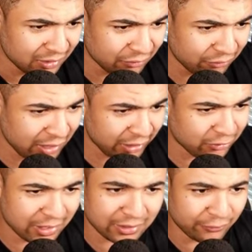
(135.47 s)
really
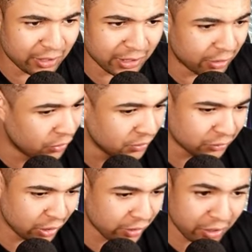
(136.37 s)
attractive young girl.
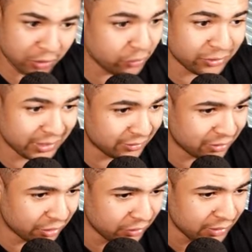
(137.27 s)
Don't know who she is
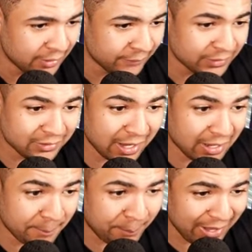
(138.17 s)
though. Shayna
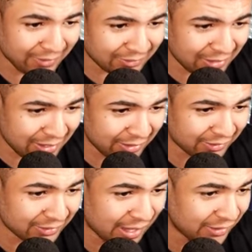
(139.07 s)
Baszler,
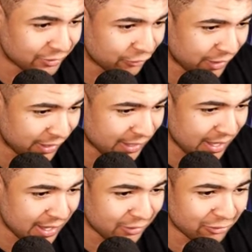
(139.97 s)
Candice LeRae
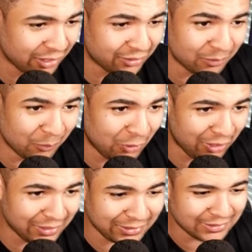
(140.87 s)
again, Grayson
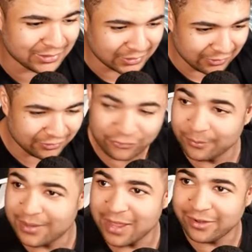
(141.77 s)
Waller from
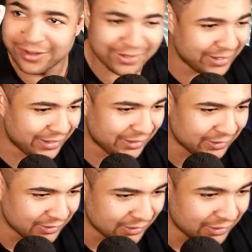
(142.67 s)
Down Under.
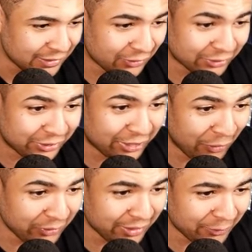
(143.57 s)
You got
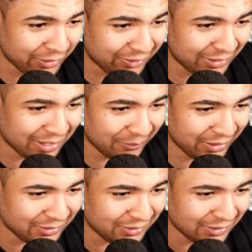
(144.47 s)
Sonya with a sick
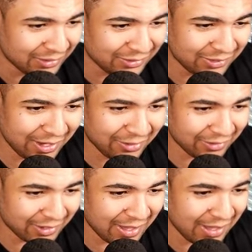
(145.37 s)
image. Shayna
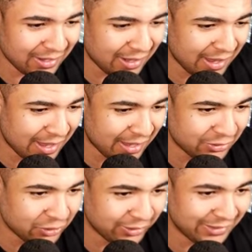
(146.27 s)
again, and
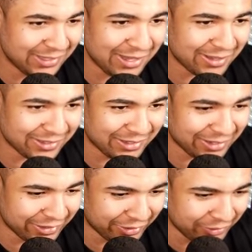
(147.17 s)
Johnny
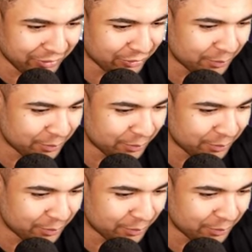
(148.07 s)
Gargano, which will